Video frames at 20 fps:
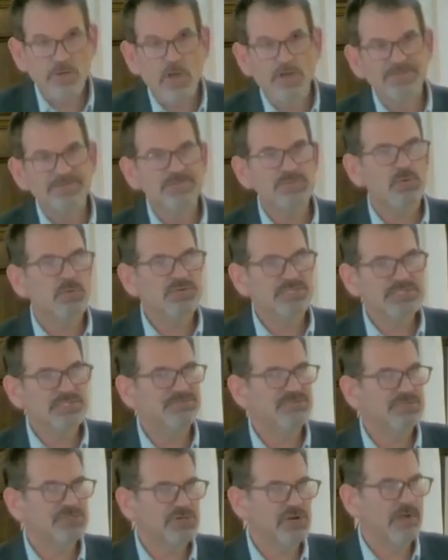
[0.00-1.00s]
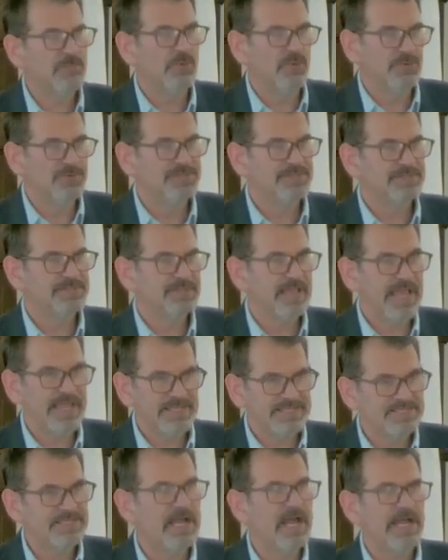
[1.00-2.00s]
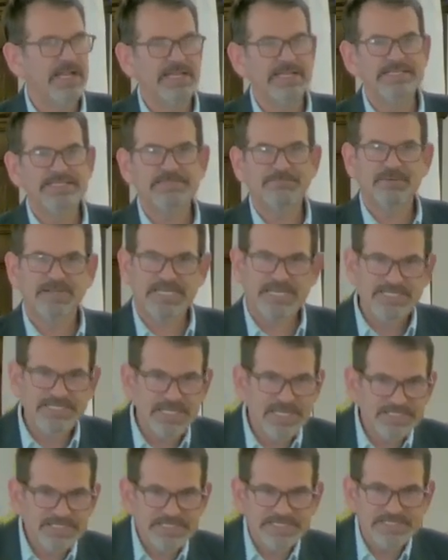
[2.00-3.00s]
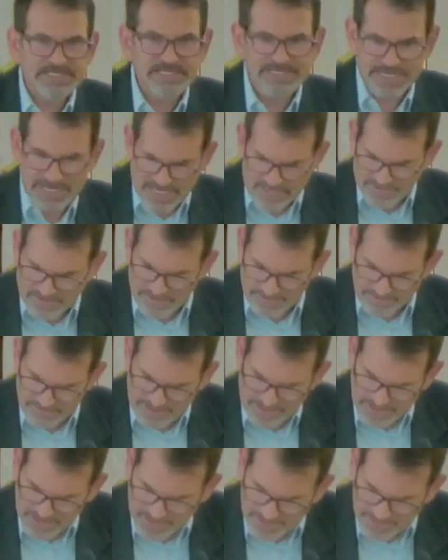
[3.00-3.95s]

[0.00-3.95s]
all sorts of troubles, anxieties, but he doesn't see them